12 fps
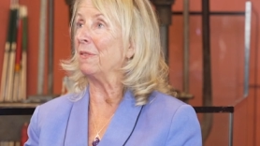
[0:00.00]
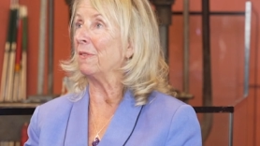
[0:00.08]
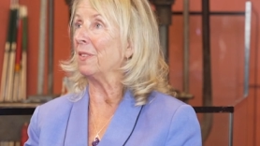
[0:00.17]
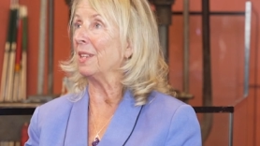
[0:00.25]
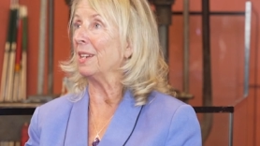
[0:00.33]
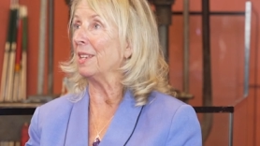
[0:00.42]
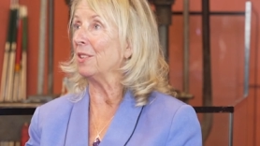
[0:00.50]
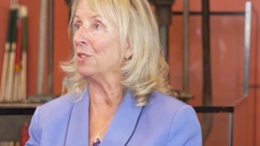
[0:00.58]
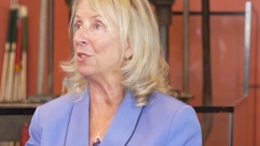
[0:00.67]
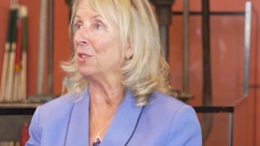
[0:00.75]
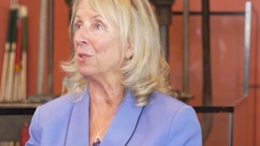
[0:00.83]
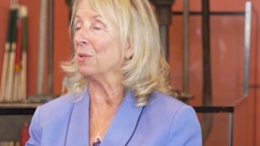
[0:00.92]
fit
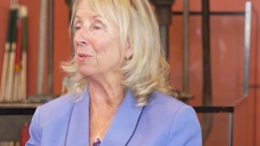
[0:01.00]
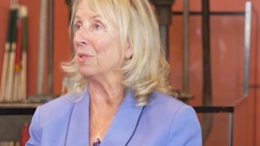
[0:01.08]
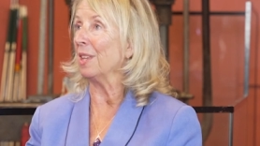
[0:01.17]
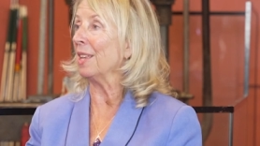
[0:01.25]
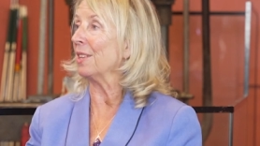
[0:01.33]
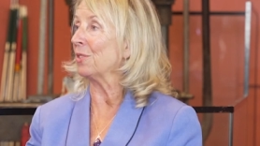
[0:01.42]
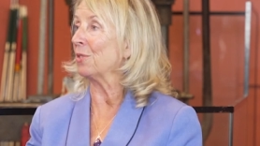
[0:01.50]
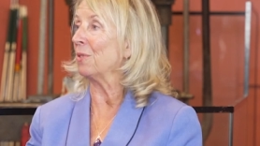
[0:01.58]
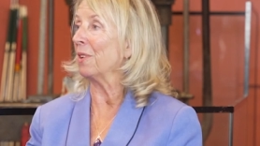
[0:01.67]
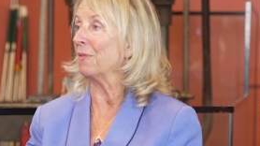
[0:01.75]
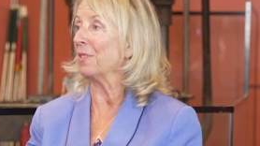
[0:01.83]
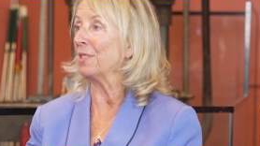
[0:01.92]
into the
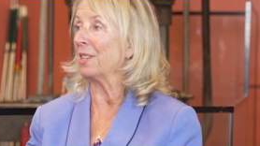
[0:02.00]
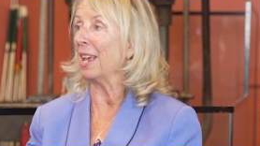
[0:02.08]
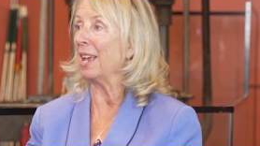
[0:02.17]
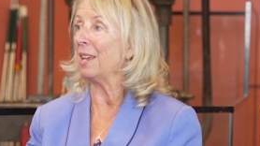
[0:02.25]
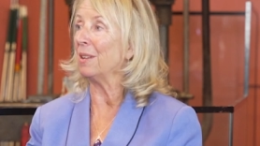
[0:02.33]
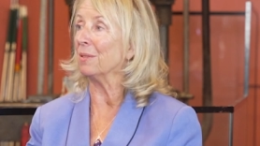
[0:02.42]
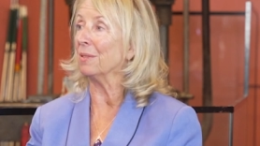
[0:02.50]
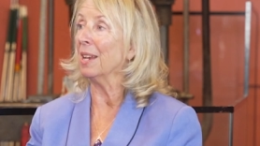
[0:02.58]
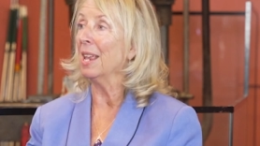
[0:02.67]
history of the town